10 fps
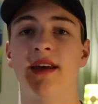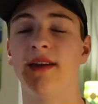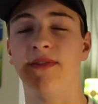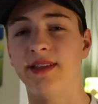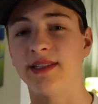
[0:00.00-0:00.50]

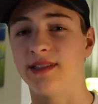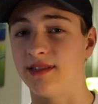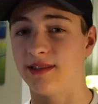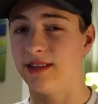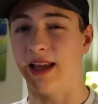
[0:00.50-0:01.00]

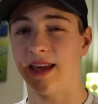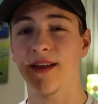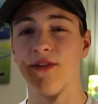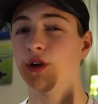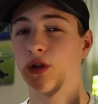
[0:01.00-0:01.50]

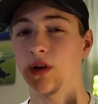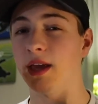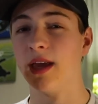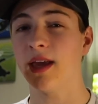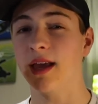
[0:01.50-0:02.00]
If you're
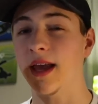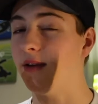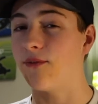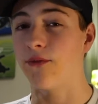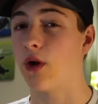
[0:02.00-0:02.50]
looking
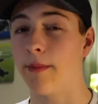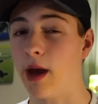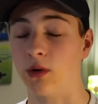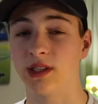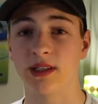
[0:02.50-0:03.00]
for a
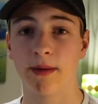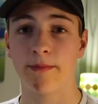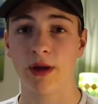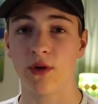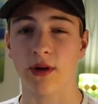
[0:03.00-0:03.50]
mouse,
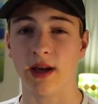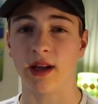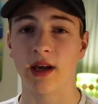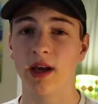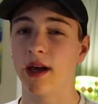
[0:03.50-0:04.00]
period,
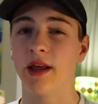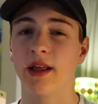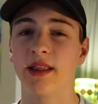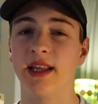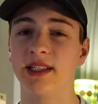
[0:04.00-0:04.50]

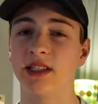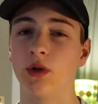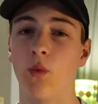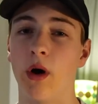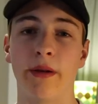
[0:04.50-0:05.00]
this is
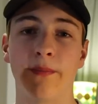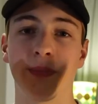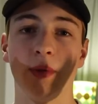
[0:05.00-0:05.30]
the one.